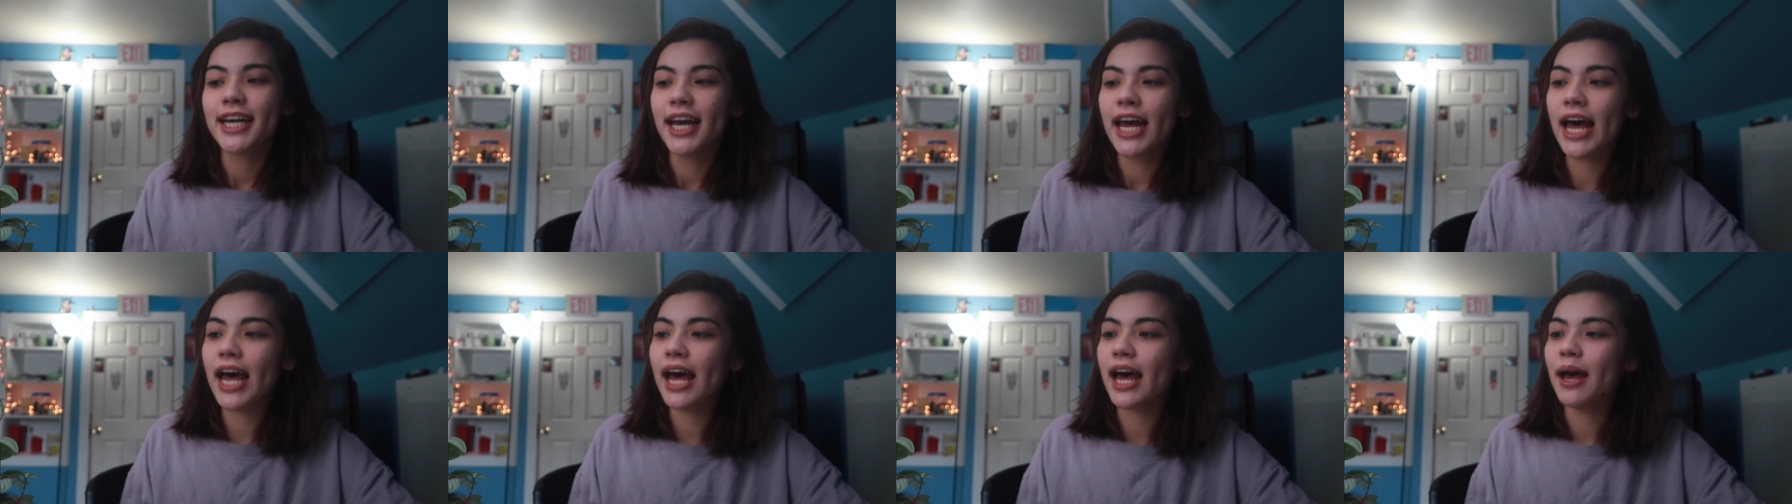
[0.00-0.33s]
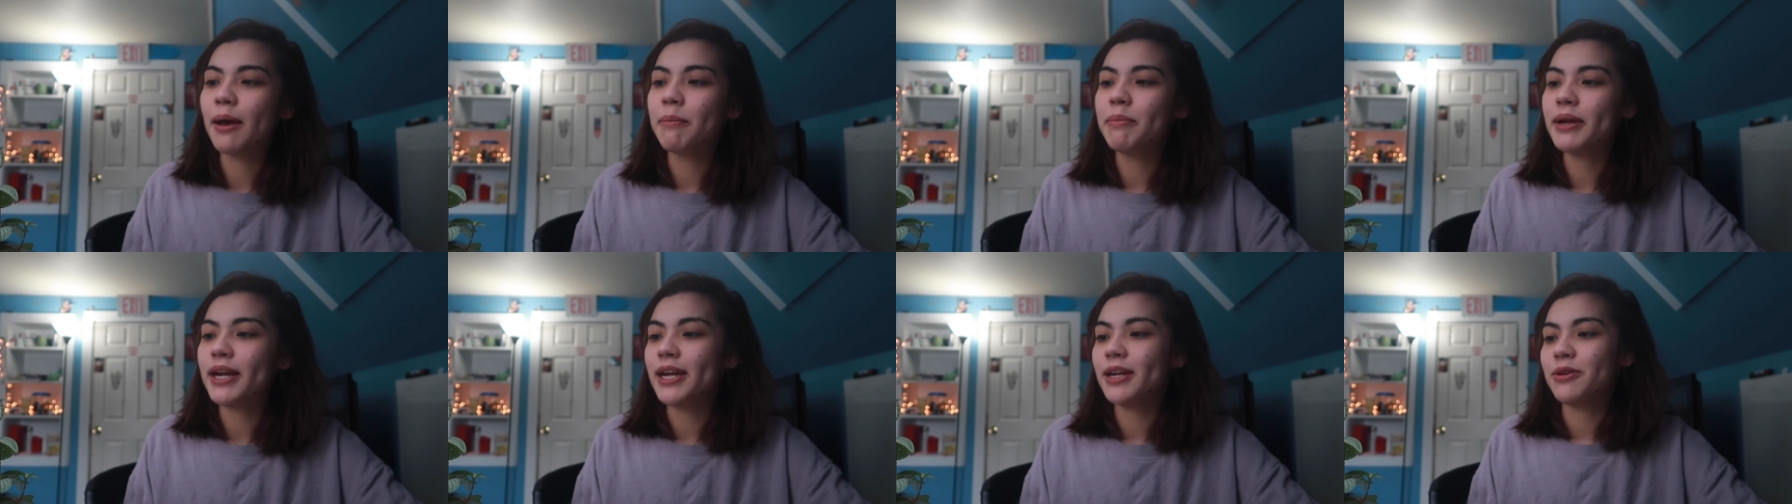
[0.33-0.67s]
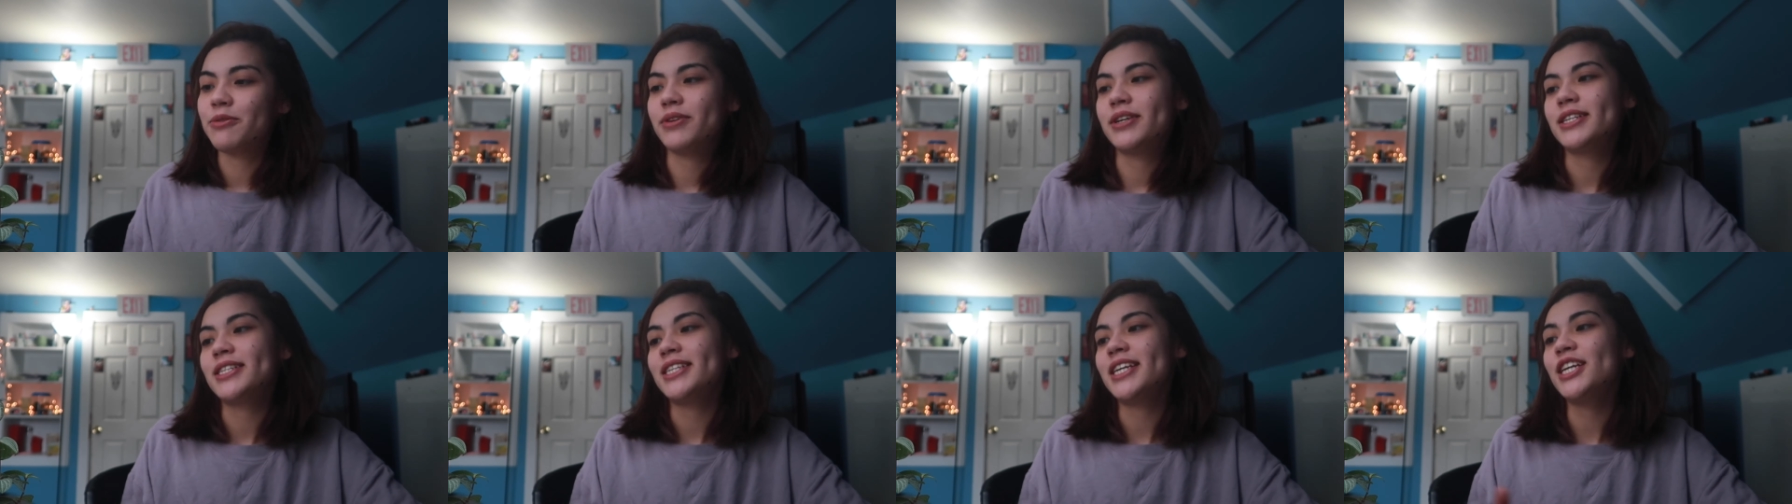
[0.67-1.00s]
But
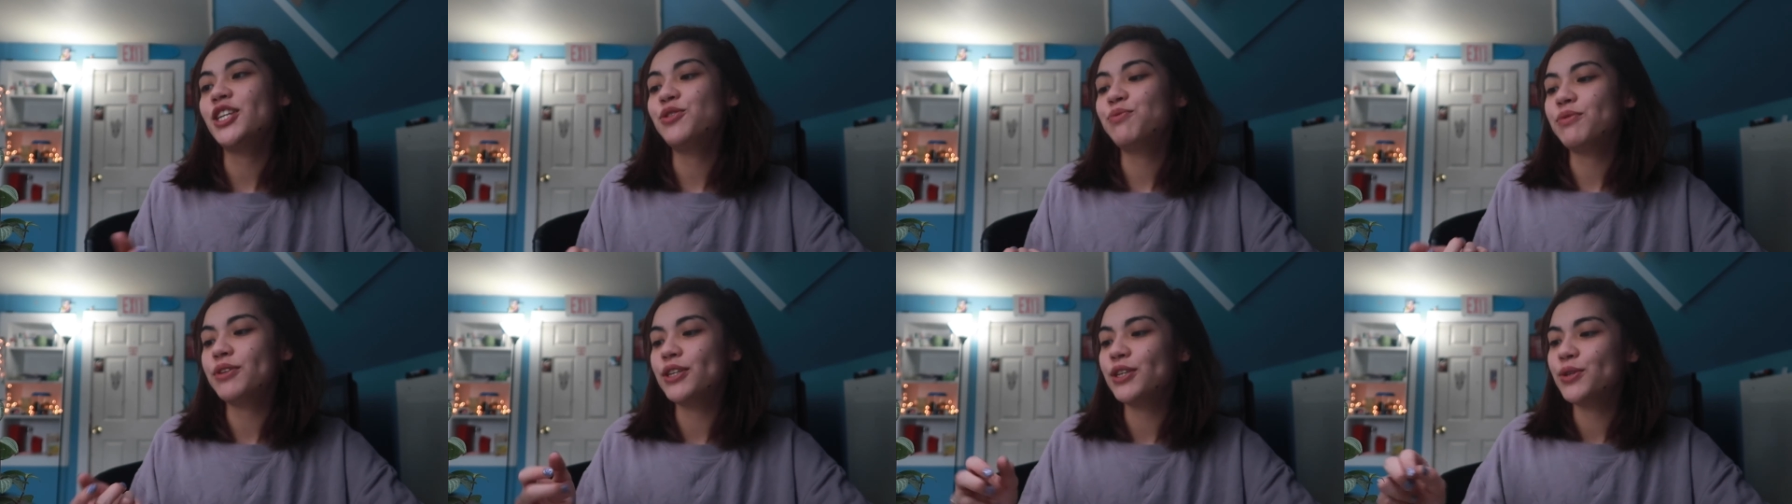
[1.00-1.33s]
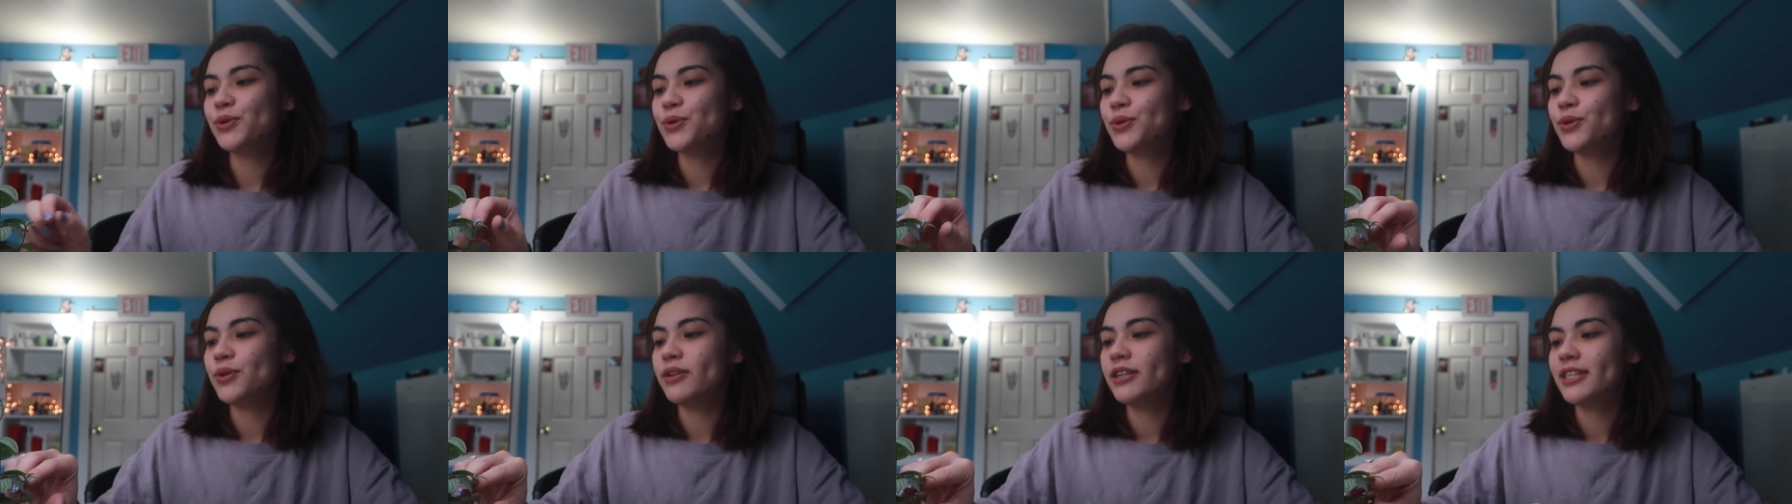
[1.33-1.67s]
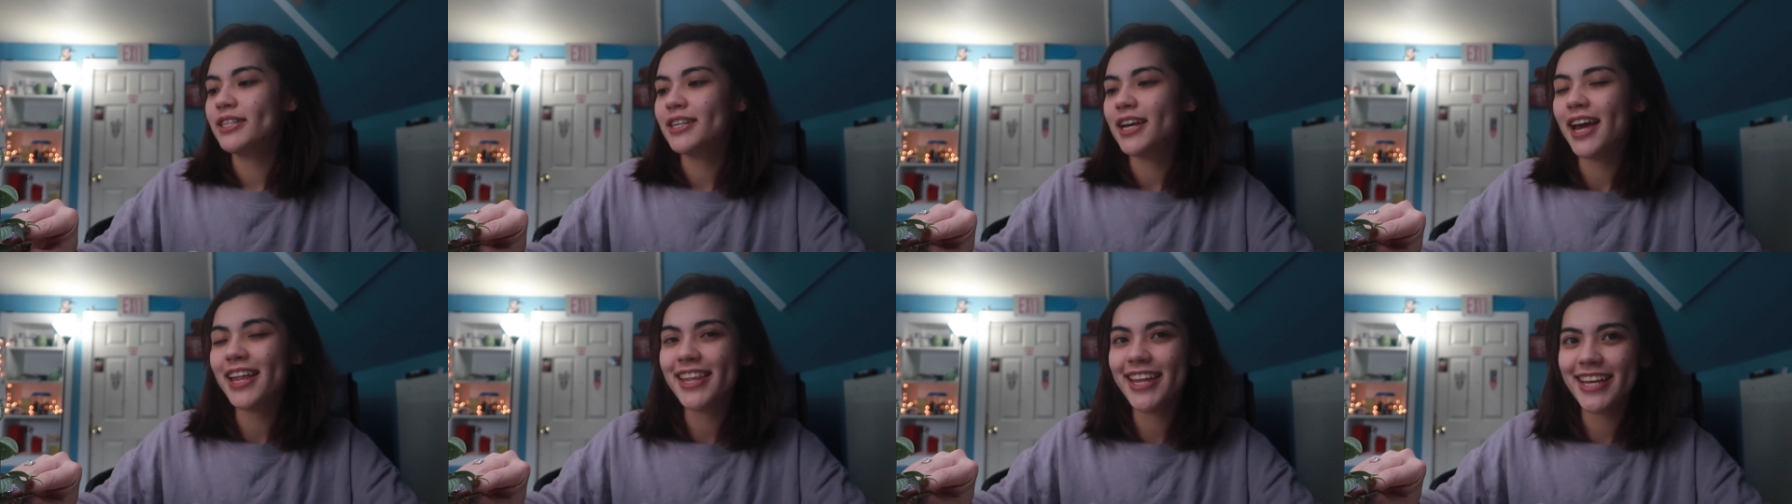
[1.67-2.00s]
anyways, it's really cool.
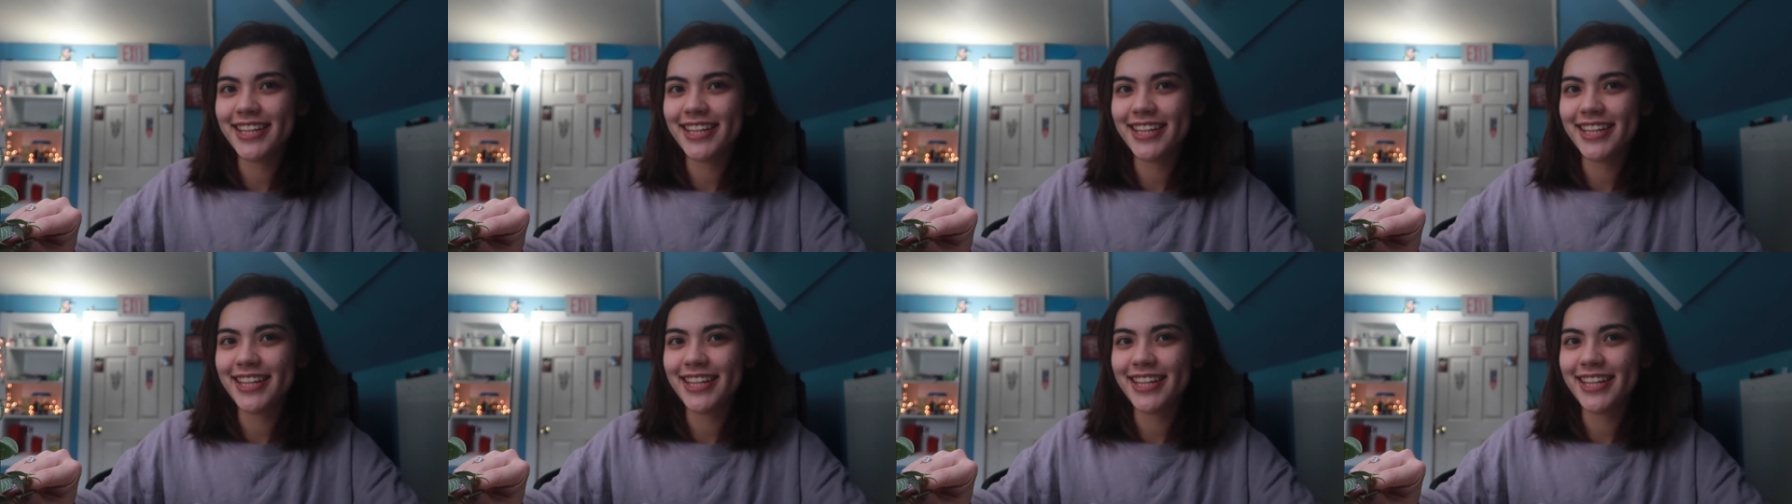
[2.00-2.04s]
It's got